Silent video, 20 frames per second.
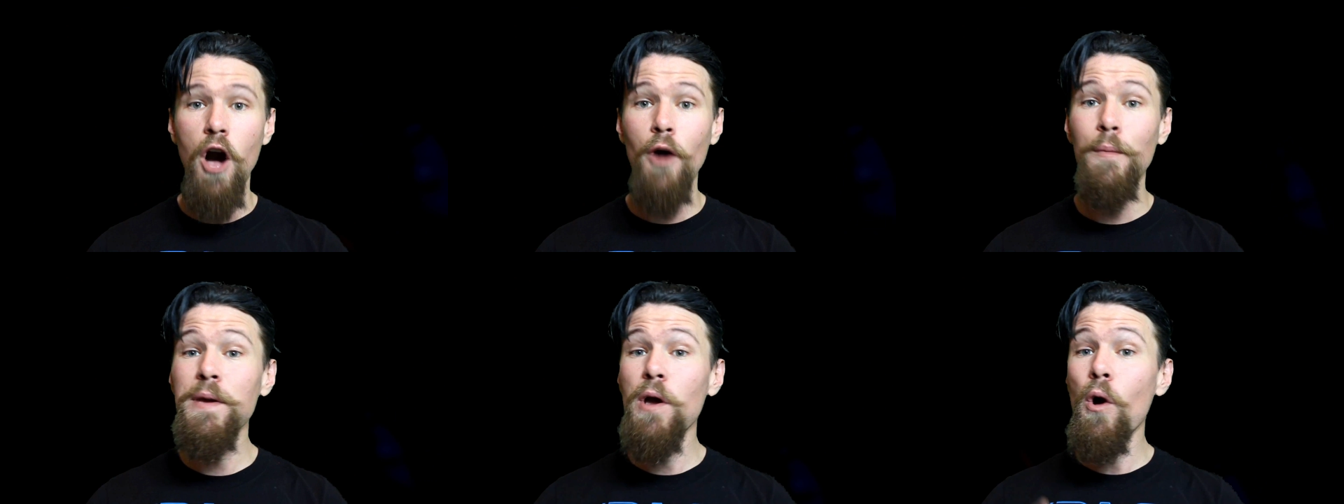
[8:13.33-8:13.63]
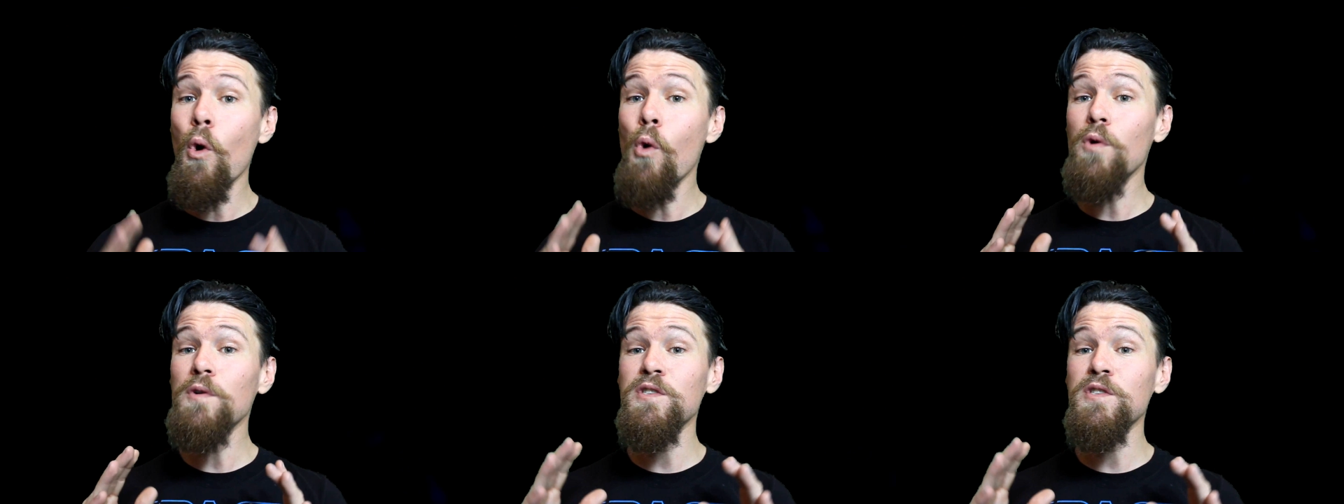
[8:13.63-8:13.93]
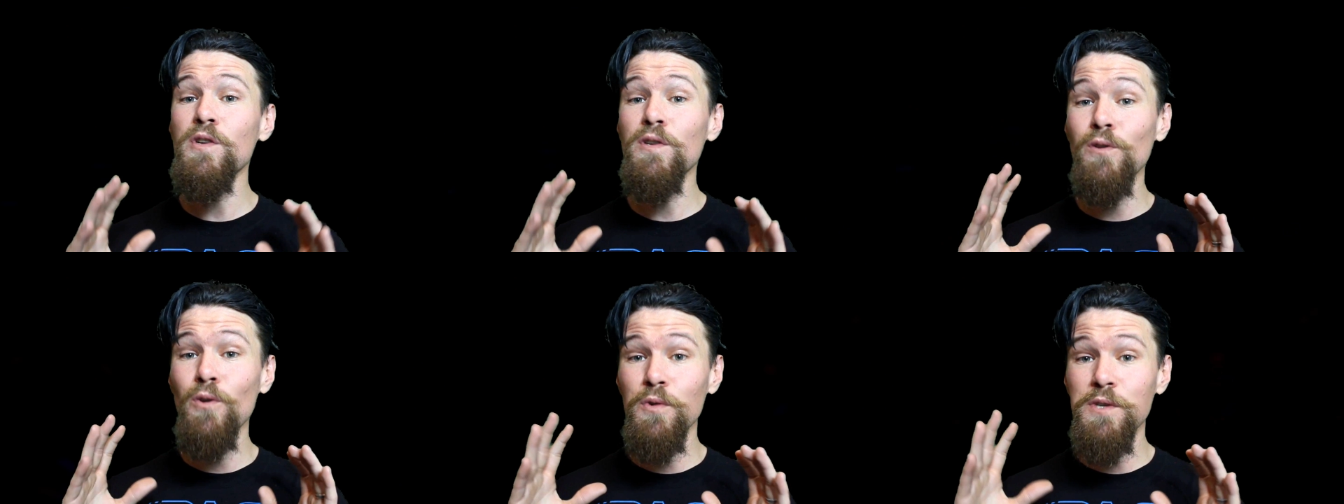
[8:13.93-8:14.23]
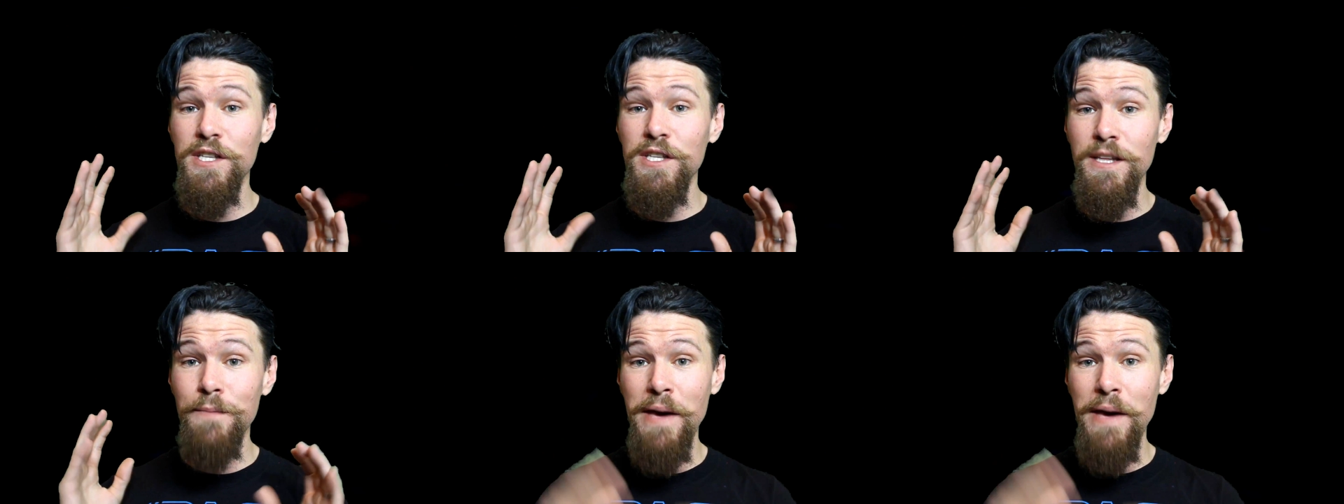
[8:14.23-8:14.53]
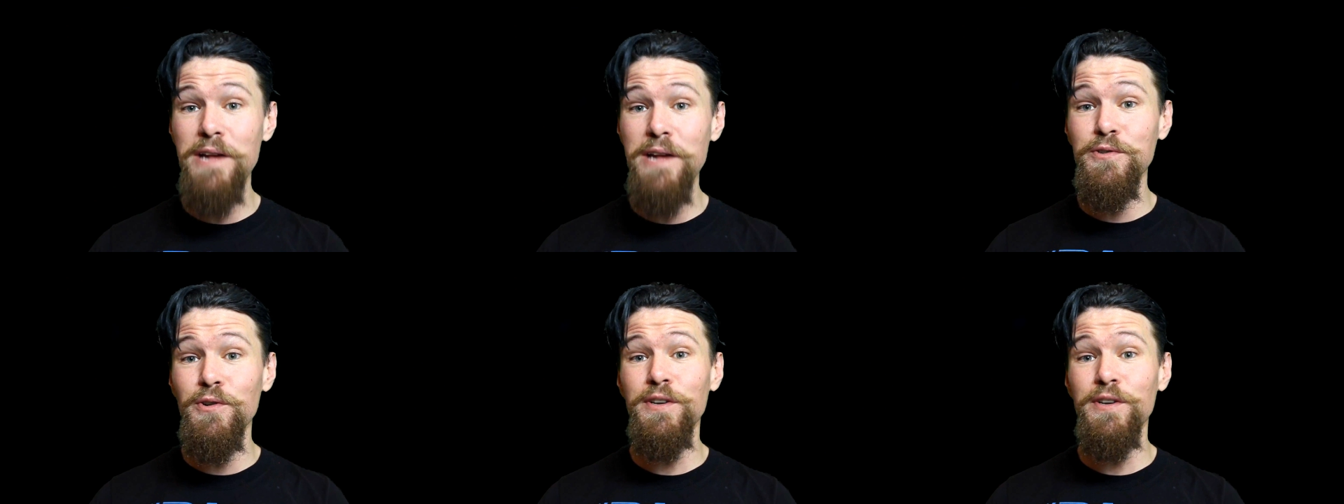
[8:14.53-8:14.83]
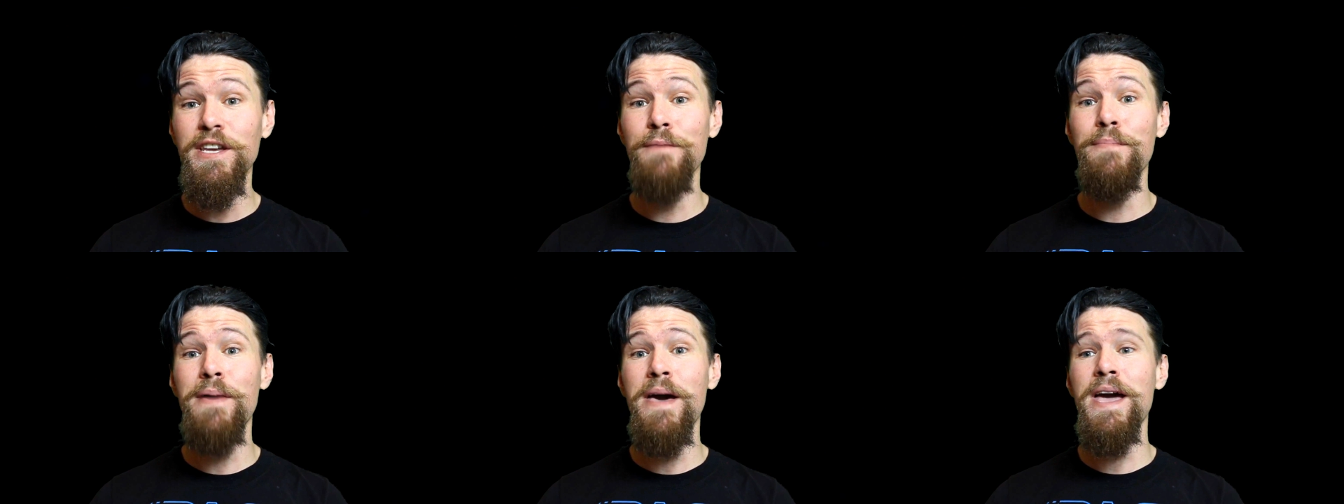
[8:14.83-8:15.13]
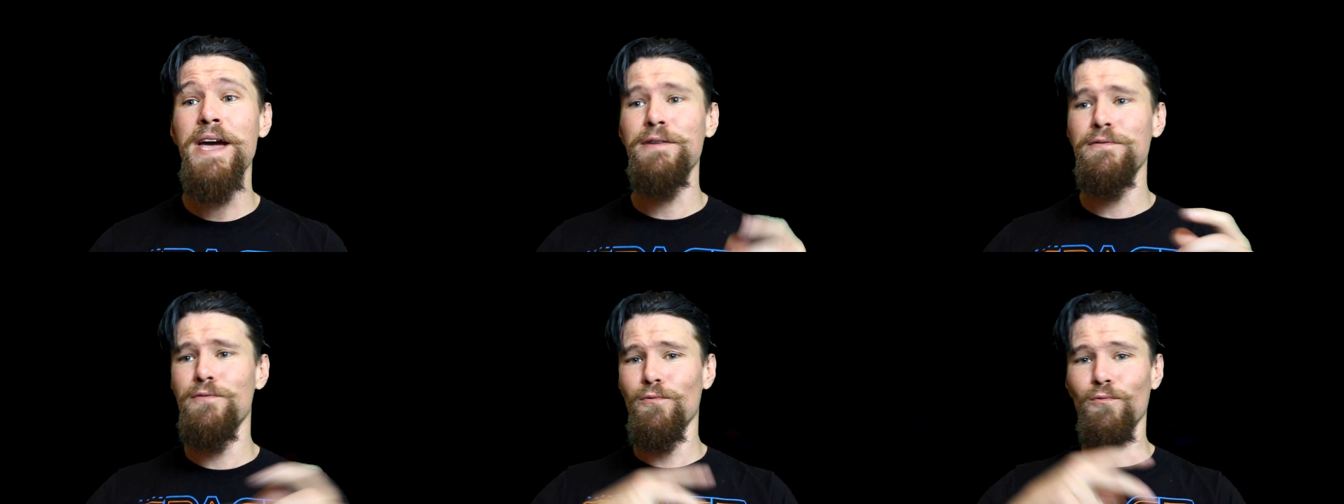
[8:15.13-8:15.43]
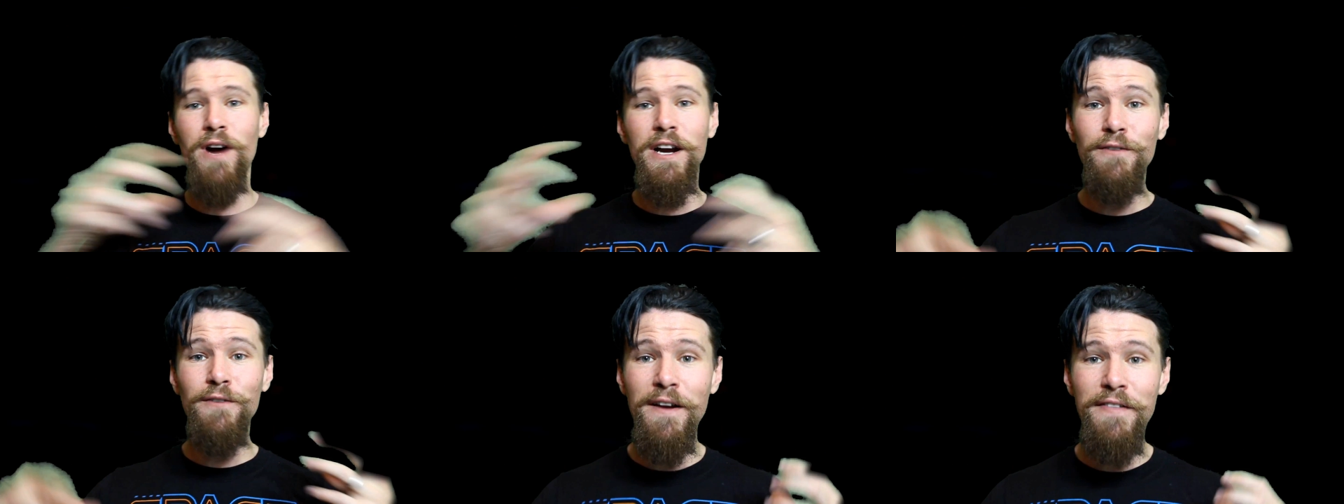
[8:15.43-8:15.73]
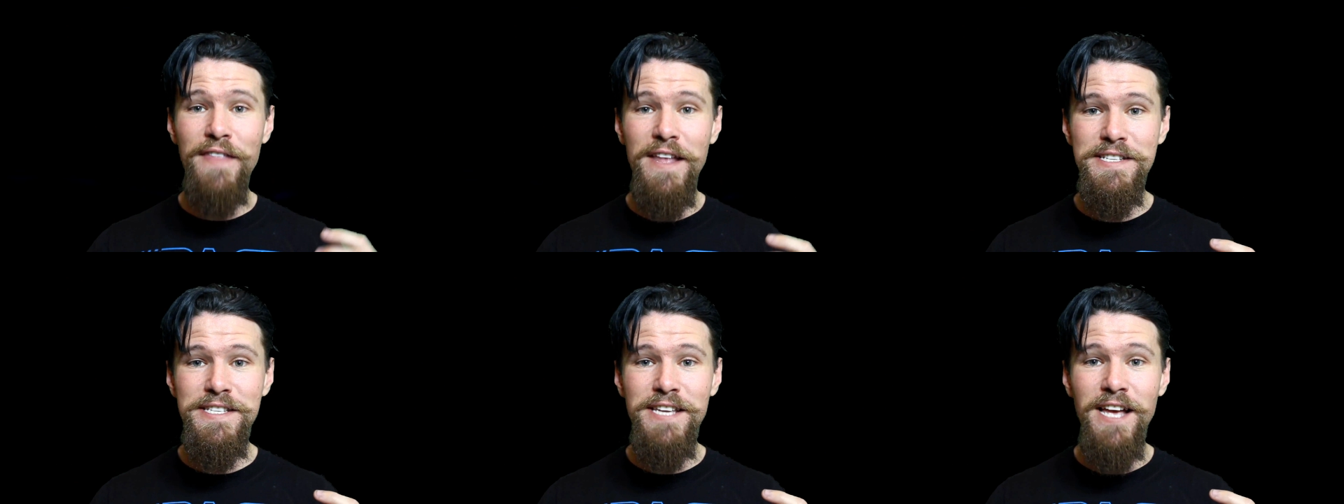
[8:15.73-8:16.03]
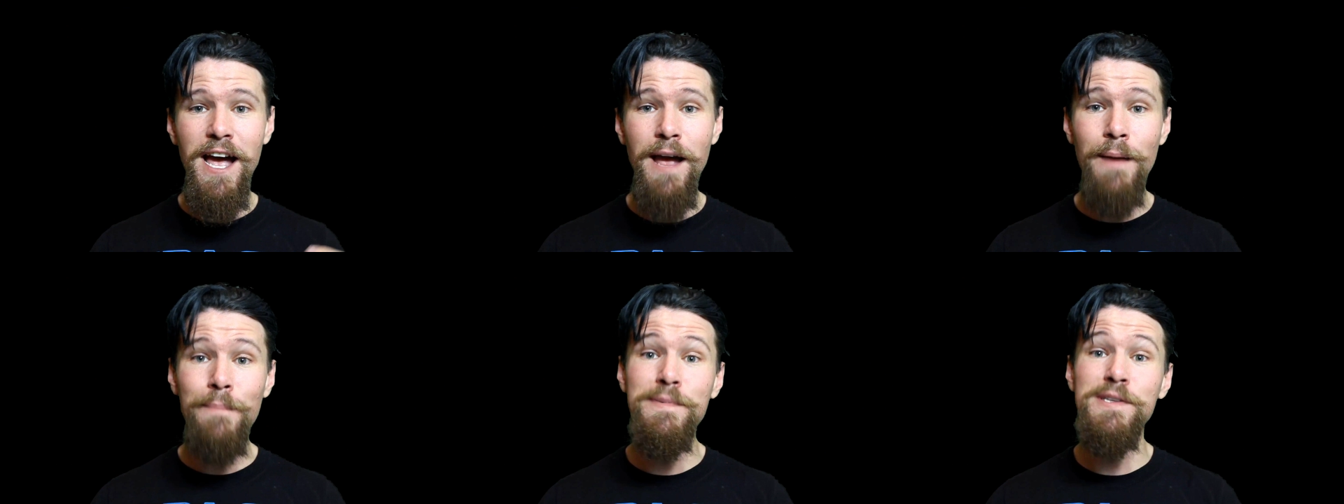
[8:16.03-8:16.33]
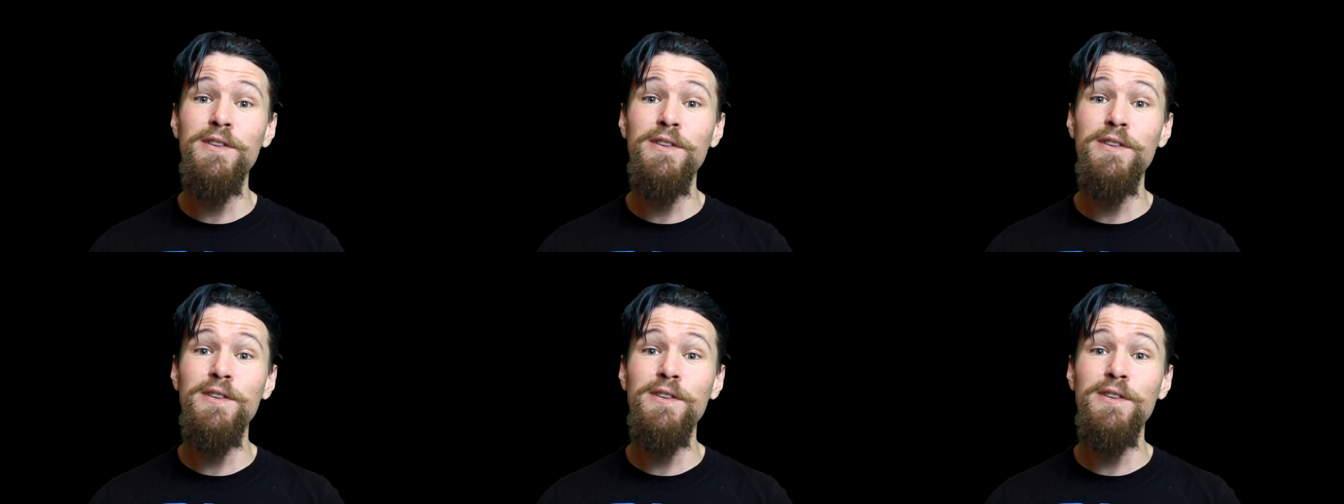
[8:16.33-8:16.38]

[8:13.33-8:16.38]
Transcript: I'll be also launching the Patreon campaign right around that time,